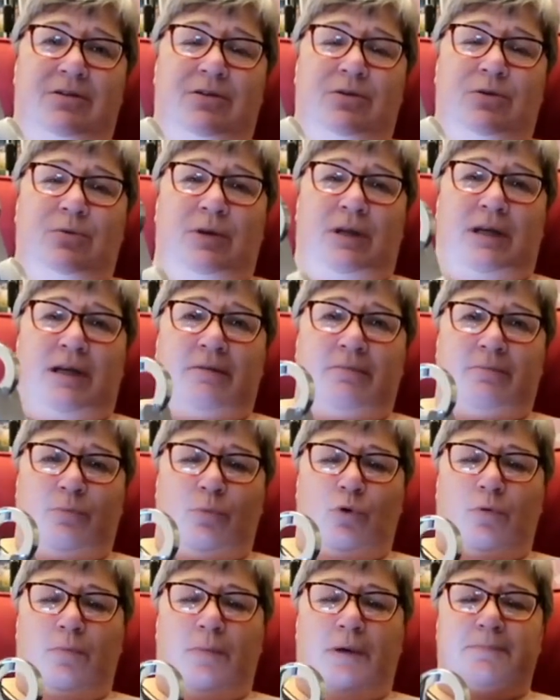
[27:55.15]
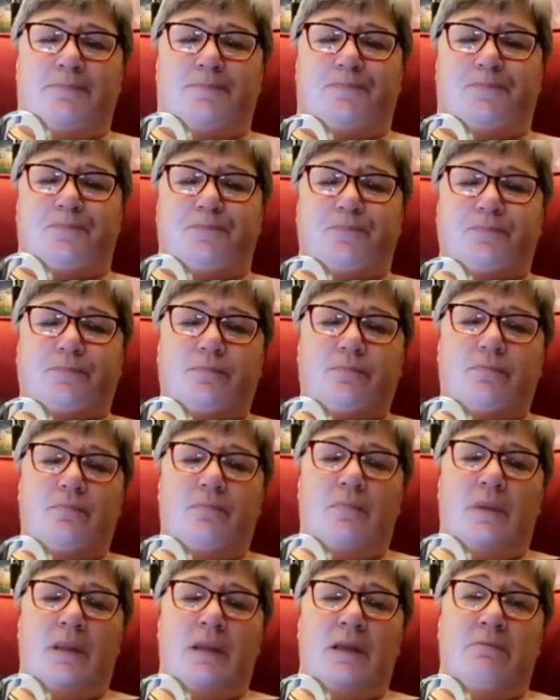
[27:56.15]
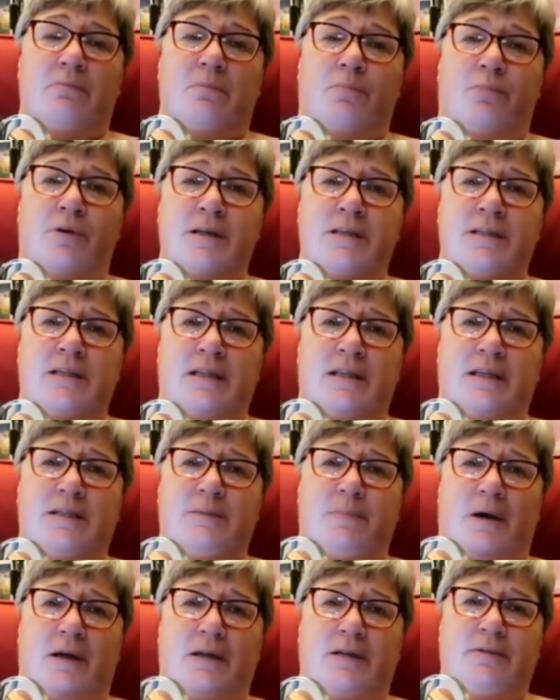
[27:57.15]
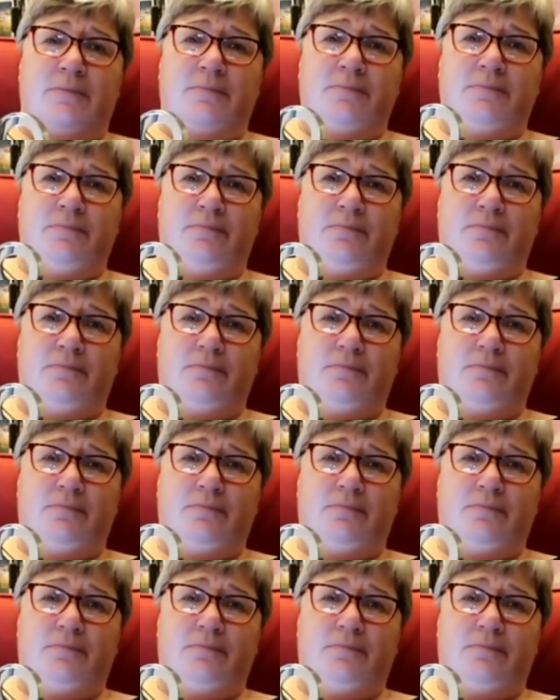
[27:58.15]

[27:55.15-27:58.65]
cooler, warmer. Pressing this button,